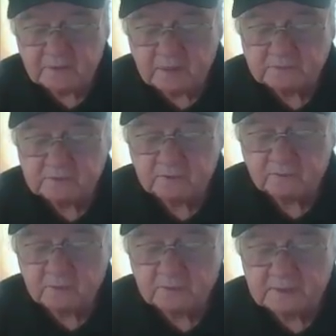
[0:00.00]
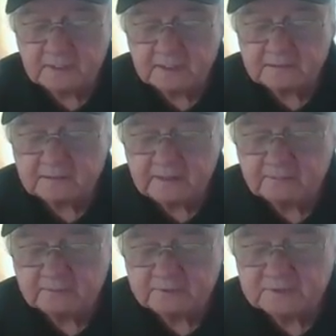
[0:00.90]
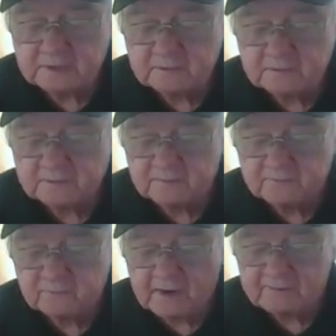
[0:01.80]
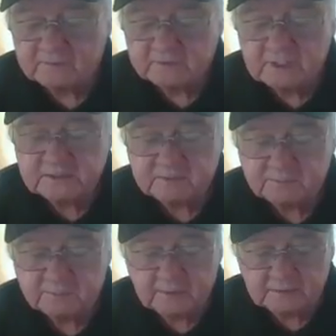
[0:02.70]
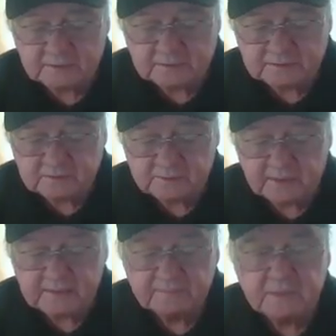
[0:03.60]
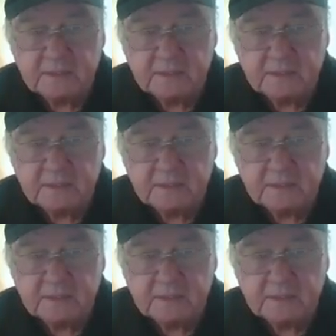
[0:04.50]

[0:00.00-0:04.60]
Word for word: Goes to the rolling gate today with the skills of driver Jason Bartlett in his bike.